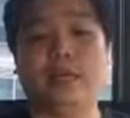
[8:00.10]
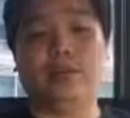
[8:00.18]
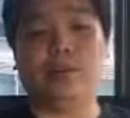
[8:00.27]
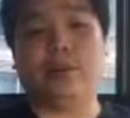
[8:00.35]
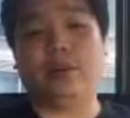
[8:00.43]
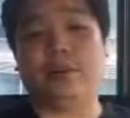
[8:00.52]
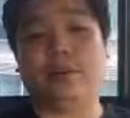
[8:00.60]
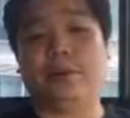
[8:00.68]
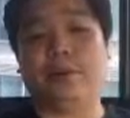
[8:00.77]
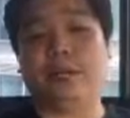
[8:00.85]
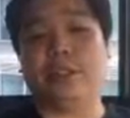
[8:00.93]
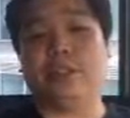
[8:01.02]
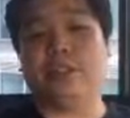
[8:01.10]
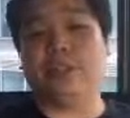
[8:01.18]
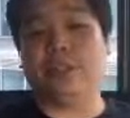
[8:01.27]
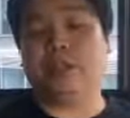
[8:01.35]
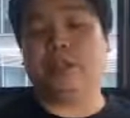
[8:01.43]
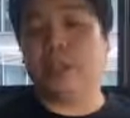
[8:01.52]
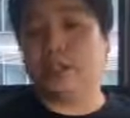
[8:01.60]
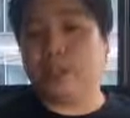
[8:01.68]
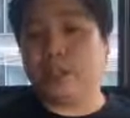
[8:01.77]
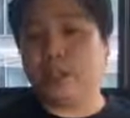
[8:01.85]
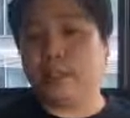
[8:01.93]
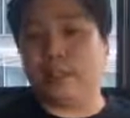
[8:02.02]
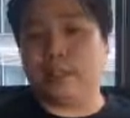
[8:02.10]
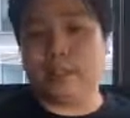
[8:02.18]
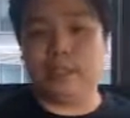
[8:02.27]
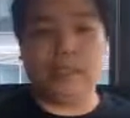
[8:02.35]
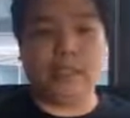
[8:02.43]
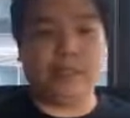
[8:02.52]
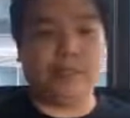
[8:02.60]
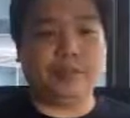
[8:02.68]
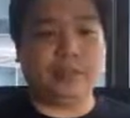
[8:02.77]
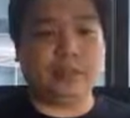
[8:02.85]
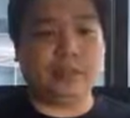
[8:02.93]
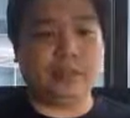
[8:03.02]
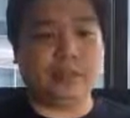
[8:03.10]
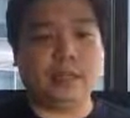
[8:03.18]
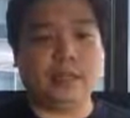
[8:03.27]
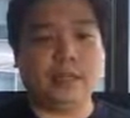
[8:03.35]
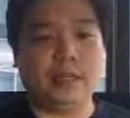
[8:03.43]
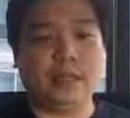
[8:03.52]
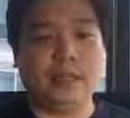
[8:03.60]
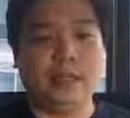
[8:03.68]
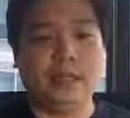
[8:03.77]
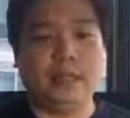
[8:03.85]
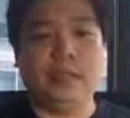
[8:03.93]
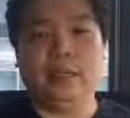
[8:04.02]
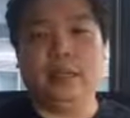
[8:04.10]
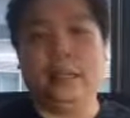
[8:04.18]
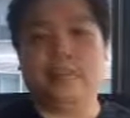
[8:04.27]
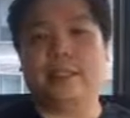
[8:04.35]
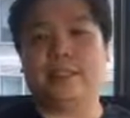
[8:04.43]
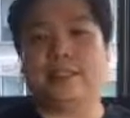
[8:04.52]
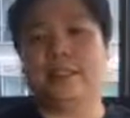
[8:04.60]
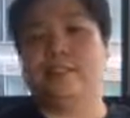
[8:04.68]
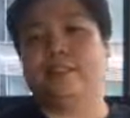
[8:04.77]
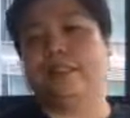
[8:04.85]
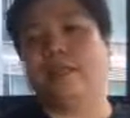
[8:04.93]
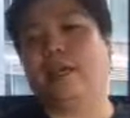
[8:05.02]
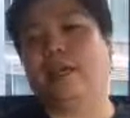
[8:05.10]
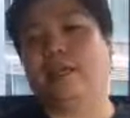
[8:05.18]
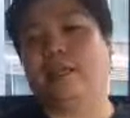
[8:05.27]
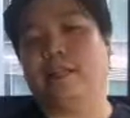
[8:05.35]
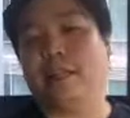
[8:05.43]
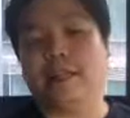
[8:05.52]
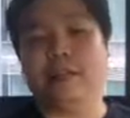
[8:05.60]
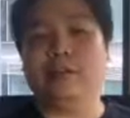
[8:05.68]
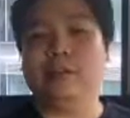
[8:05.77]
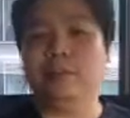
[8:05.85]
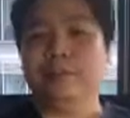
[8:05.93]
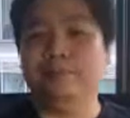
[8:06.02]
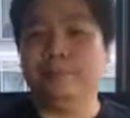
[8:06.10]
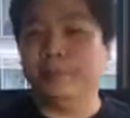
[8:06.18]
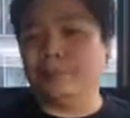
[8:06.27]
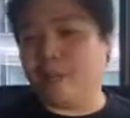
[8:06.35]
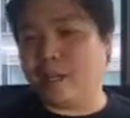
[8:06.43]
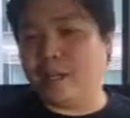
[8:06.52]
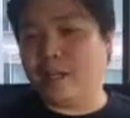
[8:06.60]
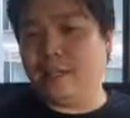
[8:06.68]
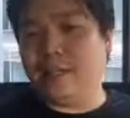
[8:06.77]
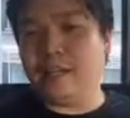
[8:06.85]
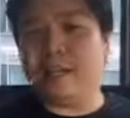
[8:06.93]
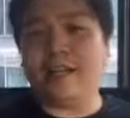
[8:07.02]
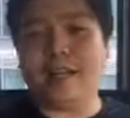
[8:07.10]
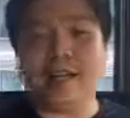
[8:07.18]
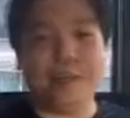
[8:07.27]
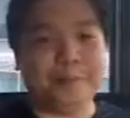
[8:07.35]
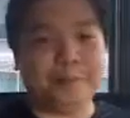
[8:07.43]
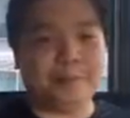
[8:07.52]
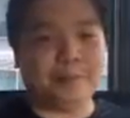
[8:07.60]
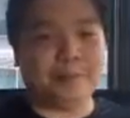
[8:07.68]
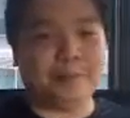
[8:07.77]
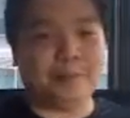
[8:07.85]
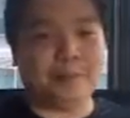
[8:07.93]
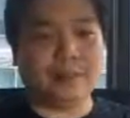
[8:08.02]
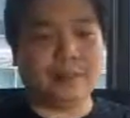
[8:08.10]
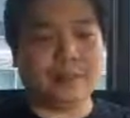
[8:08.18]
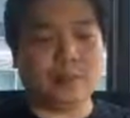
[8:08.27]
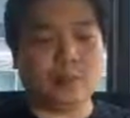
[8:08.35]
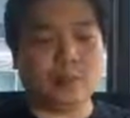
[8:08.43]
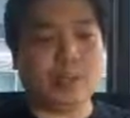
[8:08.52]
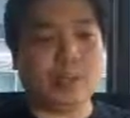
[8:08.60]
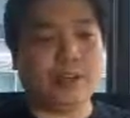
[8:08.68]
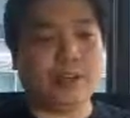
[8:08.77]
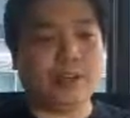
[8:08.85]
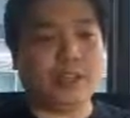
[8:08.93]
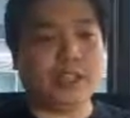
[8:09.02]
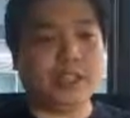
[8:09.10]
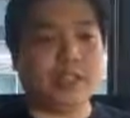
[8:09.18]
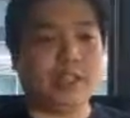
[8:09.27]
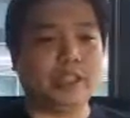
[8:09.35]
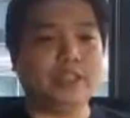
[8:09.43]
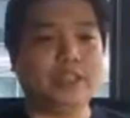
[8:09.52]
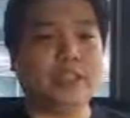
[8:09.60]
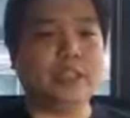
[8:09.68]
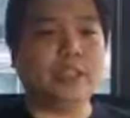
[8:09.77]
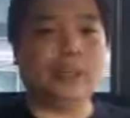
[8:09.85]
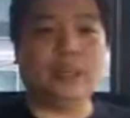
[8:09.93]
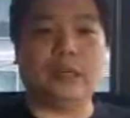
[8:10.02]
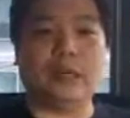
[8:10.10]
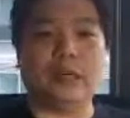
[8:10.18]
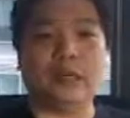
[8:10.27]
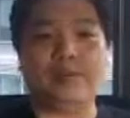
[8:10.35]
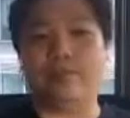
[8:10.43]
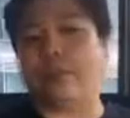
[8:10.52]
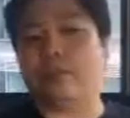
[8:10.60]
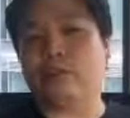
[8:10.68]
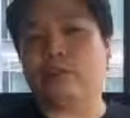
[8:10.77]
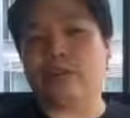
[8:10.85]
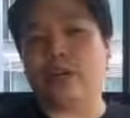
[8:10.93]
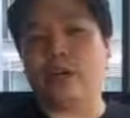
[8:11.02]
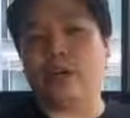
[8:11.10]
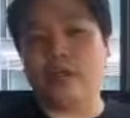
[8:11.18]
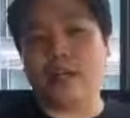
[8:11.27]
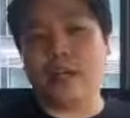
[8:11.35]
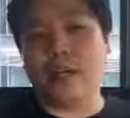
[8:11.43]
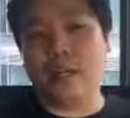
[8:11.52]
for temporary security credentials. So let's see if this is correct. Yes, correct. Thank you. So again, there, it was a very tricky question. So if that was wrong,